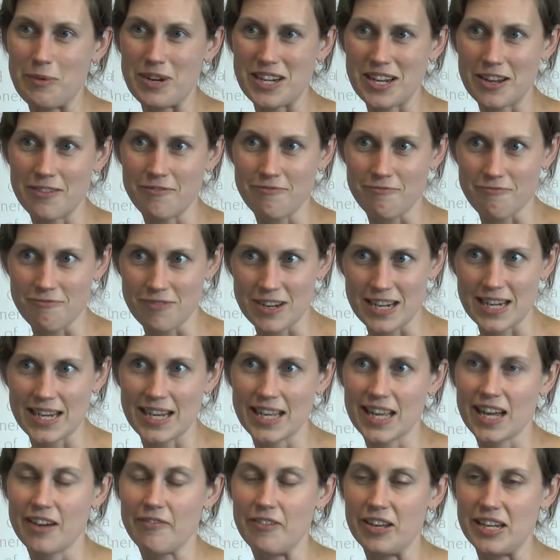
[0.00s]
We don't
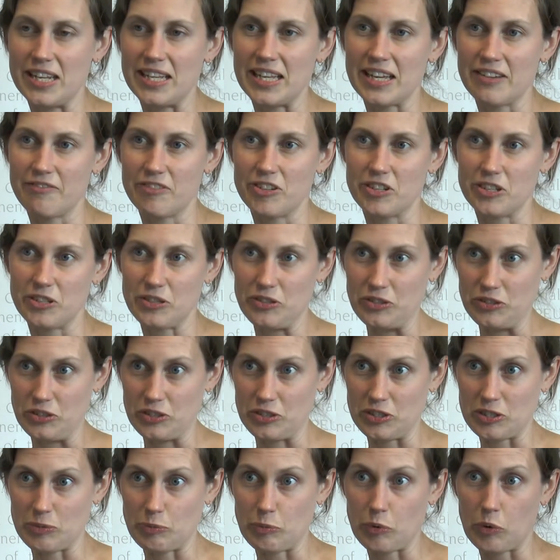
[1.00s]
really have any evidence to
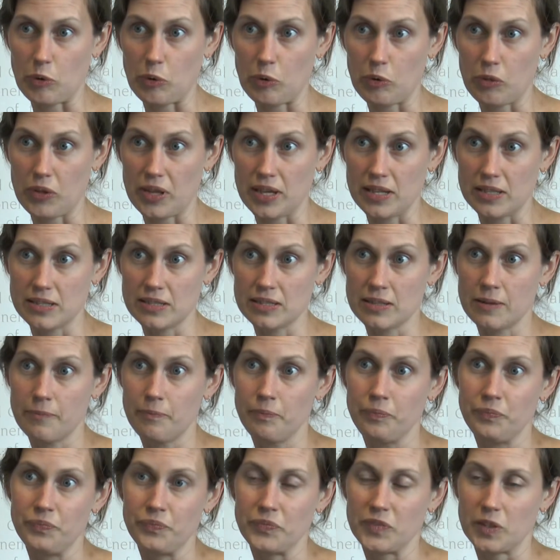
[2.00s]
support this.
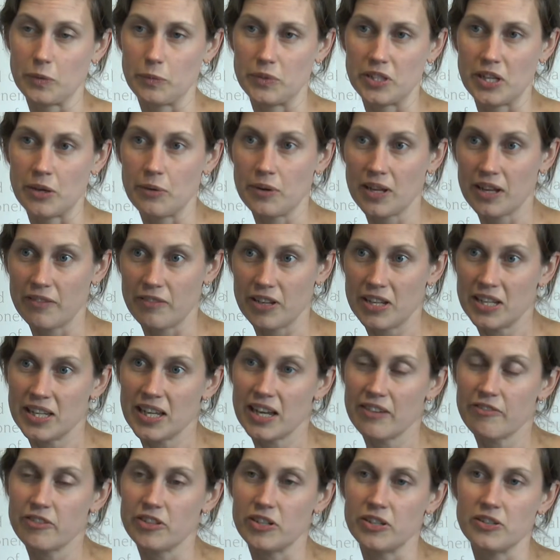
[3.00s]
We don't have
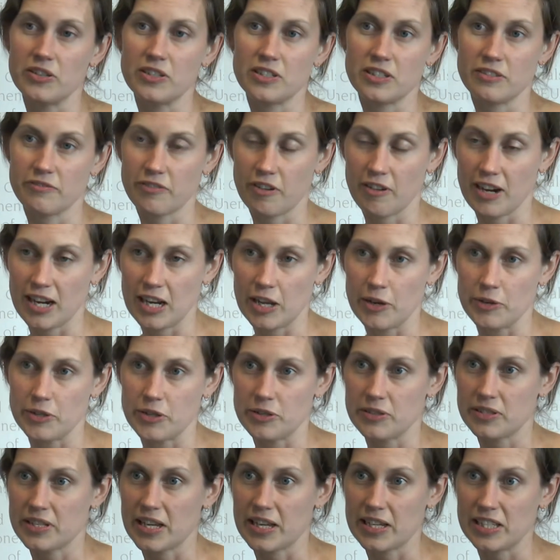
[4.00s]
any evidence that very low
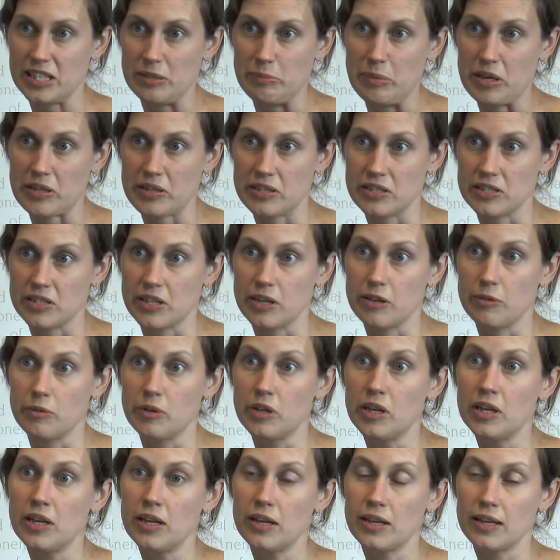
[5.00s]
dose dexamethasone
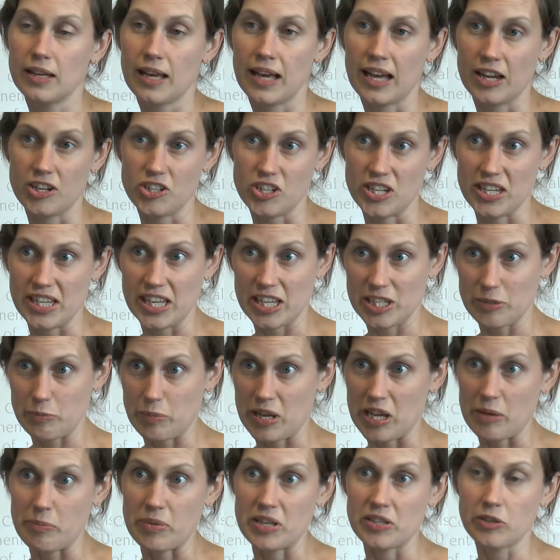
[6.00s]
actually gets
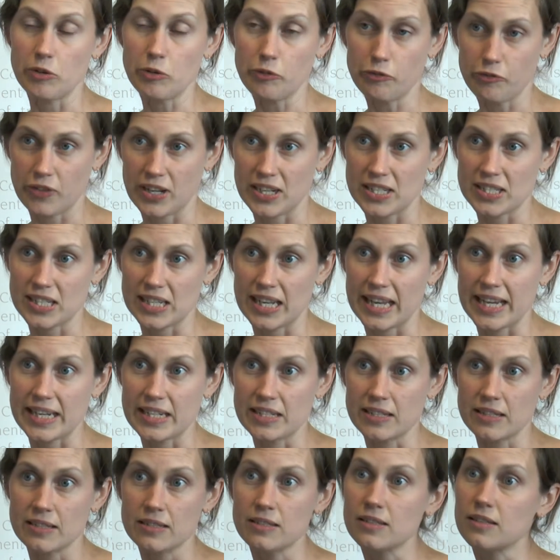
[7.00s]
babies off
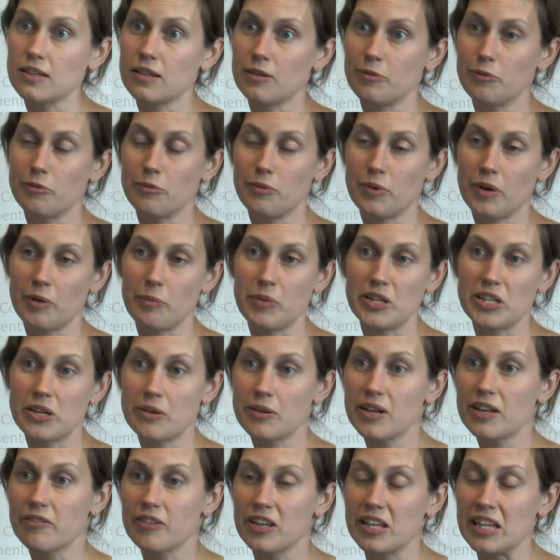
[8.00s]
ventilators, and we
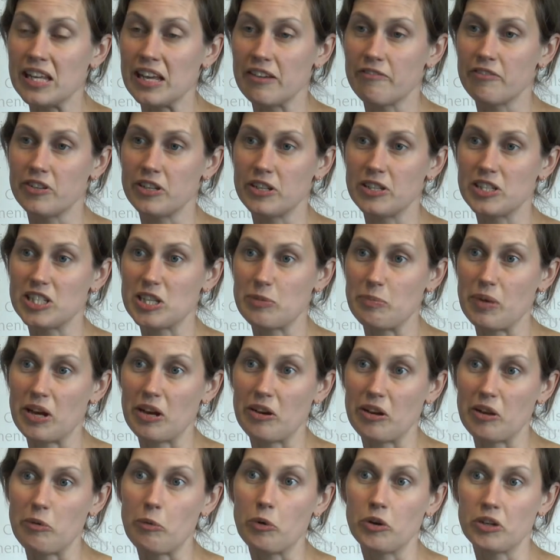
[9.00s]
don't have any evidence
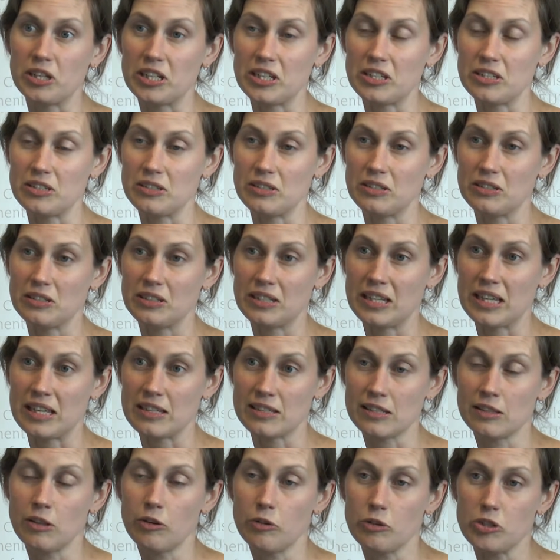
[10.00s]
about it or
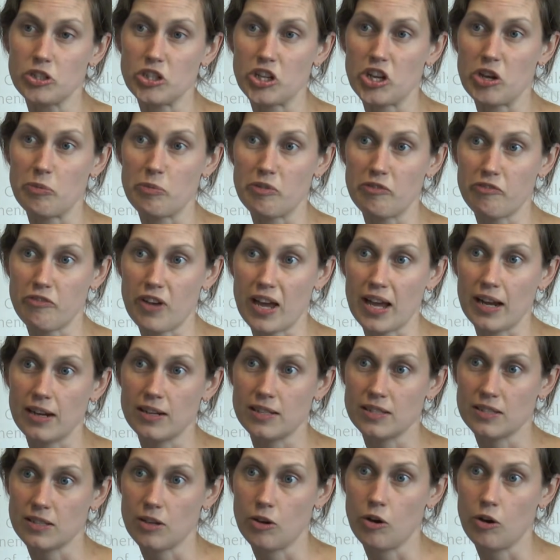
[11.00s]
its long-term effects